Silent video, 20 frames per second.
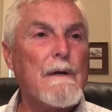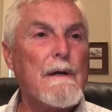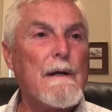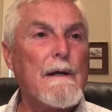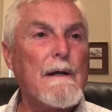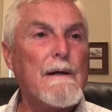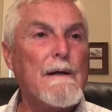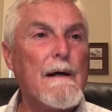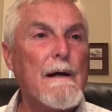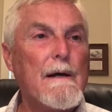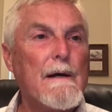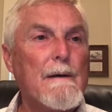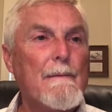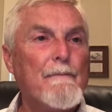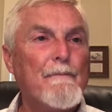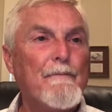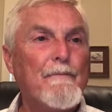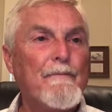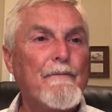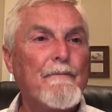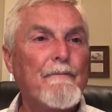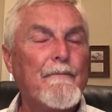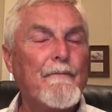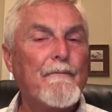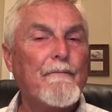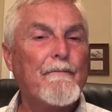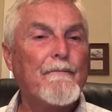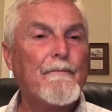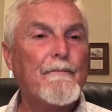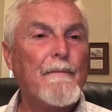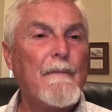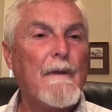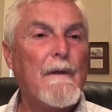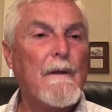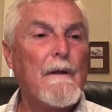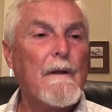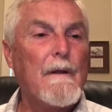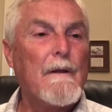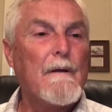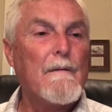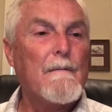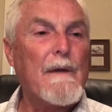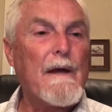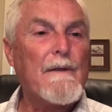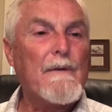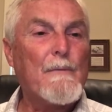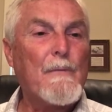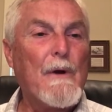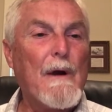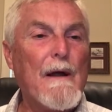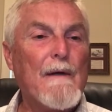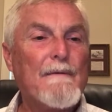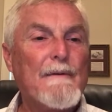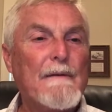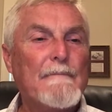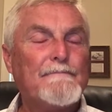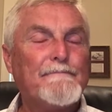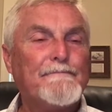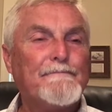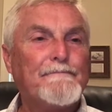Edom by the prophet?